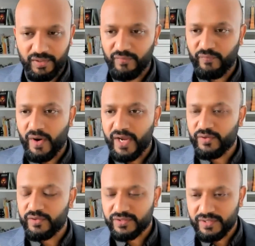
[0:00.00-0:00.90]
of why
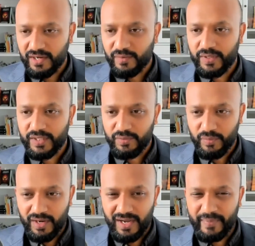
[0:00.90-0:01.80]
you're stuck where you
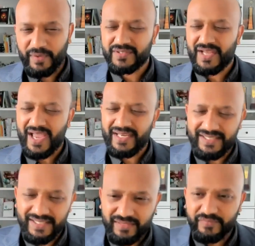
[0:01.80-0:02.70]
are, because I
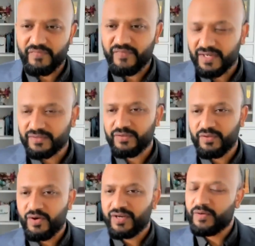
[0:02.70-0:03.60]
did it for far too
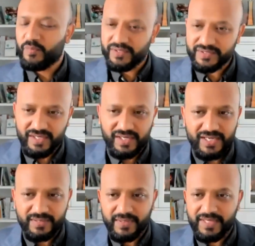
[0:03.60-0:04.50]
long. It wasn't a
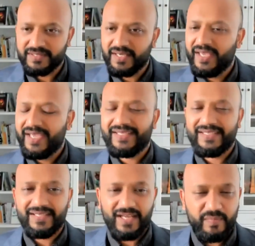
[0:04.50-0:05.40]
nice place. It
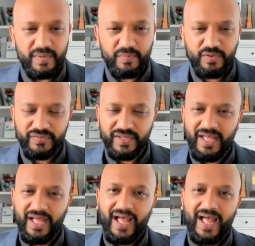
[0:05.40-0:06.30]
didn't help me move.
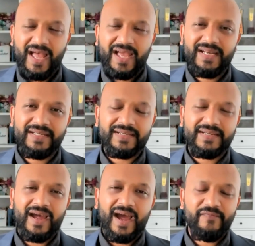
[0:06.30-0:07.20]
And
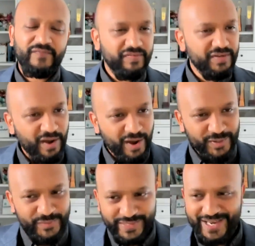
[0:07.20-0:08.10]
I'm very
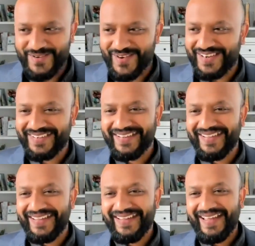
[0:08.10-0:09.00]
harsh with anyone
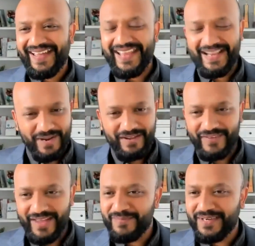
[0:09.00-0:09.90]
in my
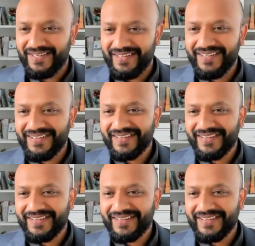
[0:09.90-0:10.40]
family